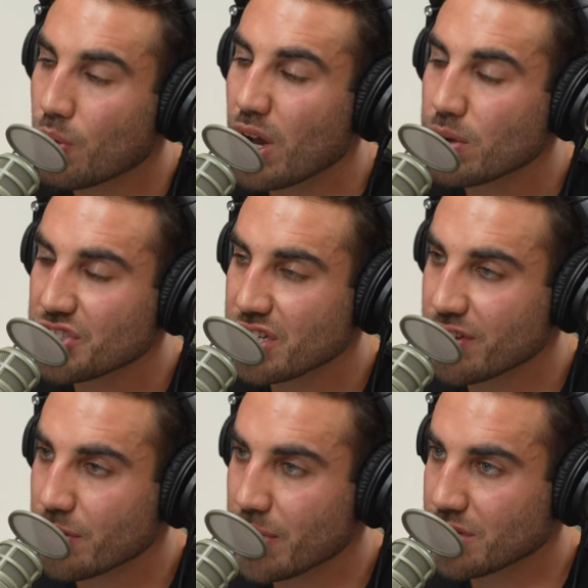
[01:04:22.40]
why was Steve
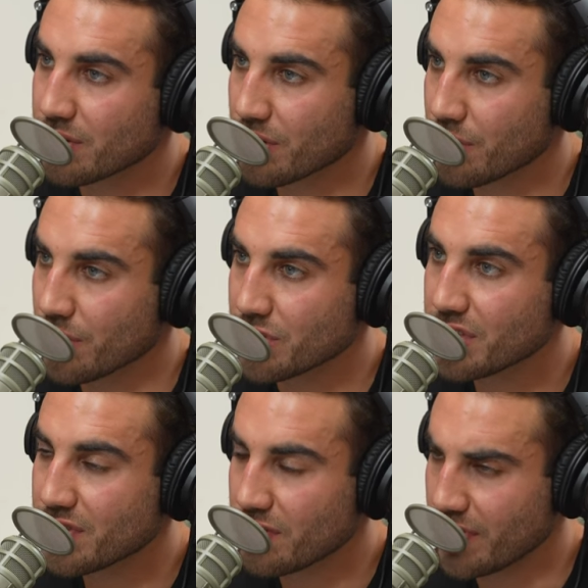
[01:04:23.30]
an amazing recruiter?
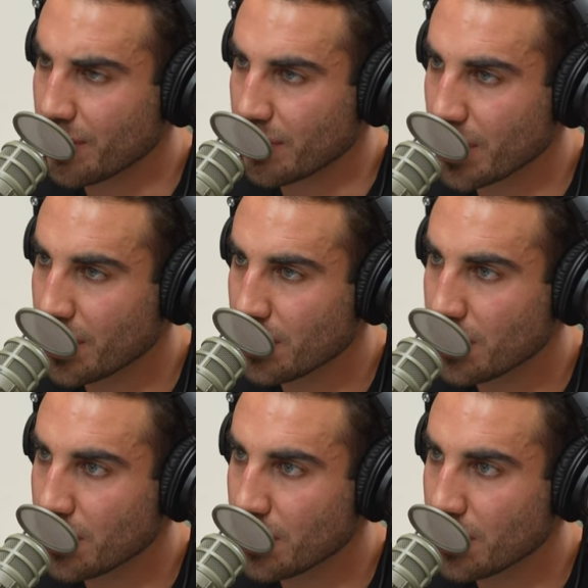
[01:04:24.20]
Steve's the founder, right?